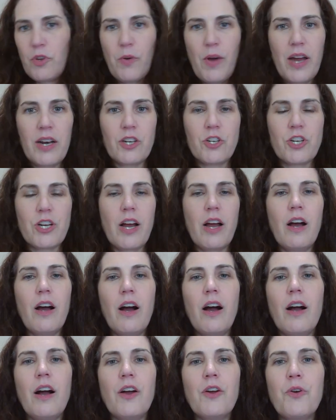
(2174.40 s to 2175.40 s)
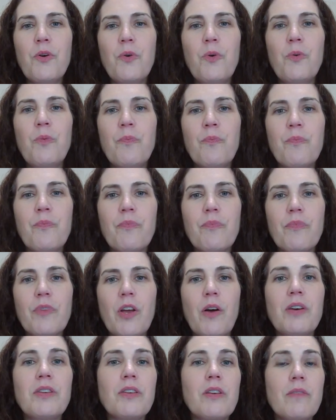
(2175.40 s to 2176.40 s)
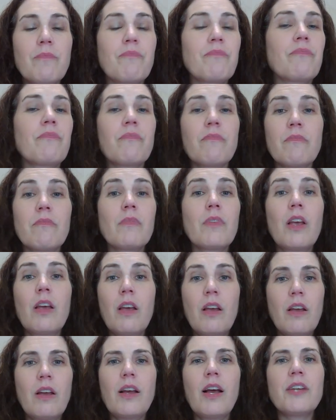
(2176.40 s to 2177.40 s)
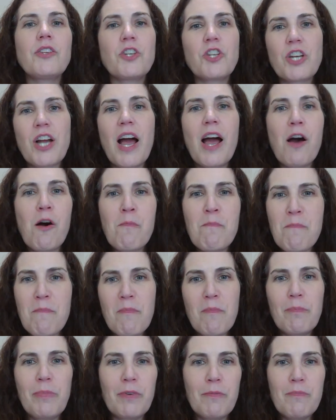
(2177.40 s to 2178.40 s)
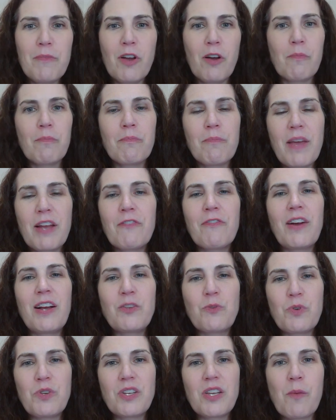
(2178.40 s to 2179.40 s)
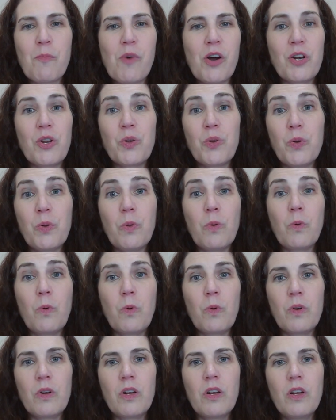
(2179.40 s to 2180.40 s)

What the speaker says: had a child, who, you know, as a child, you know, made friends with someone who,